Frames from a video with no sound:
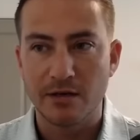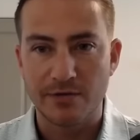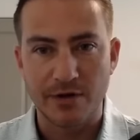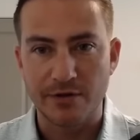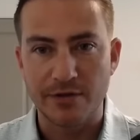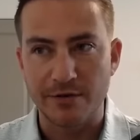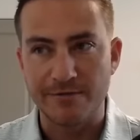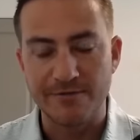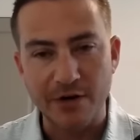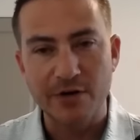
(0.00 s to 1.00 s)
they're
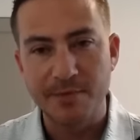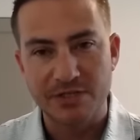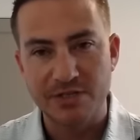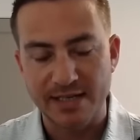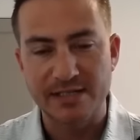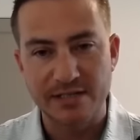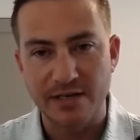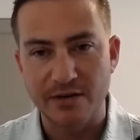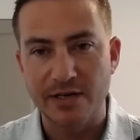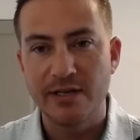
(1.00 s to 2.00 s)
very much
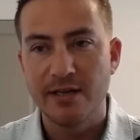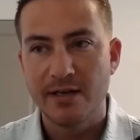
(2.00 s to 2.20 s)
necessary,